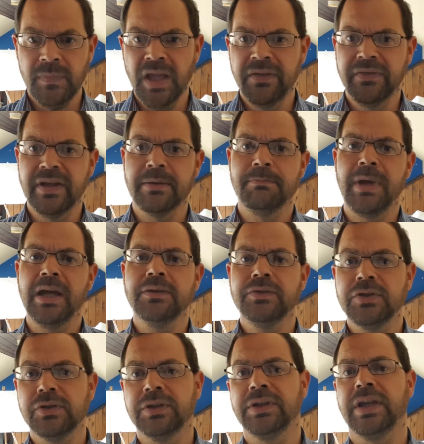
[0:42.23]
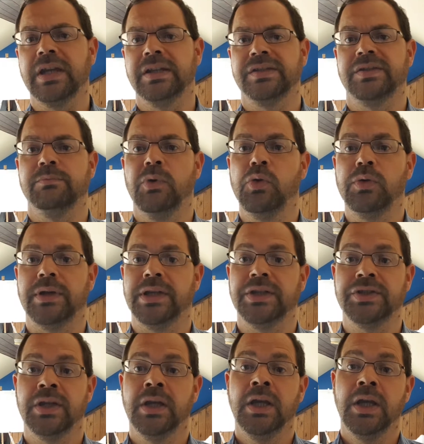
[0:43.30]
The amount you can get as a
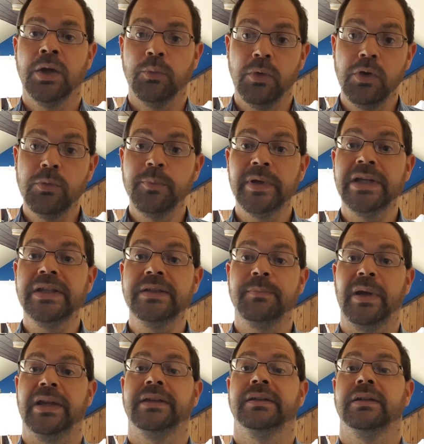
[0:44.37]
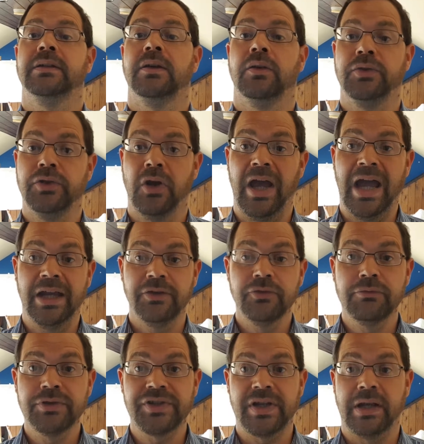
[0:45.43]
mortgage will be dependent on your
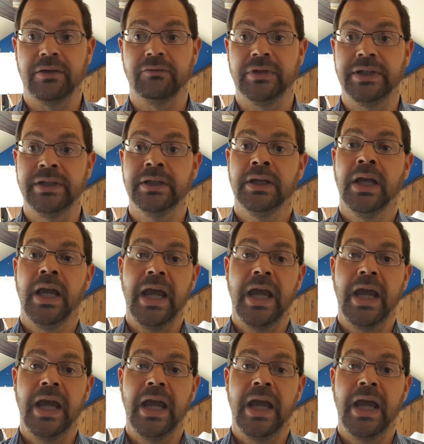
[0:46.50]
annual salary,